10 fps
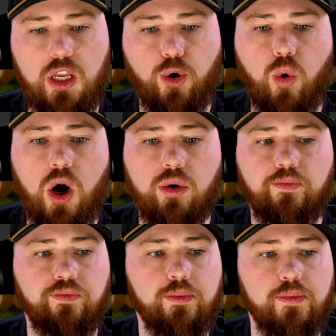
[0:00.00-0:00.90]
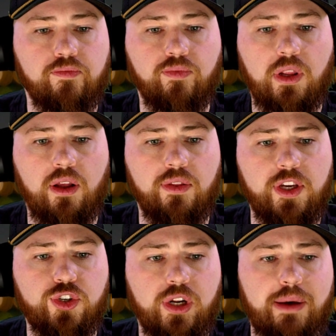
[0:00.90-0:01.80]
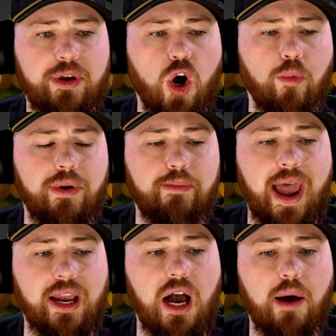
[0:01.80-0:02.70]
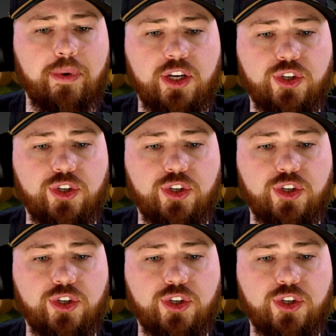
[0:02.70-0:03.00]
Quote, this should have been opened back up, and it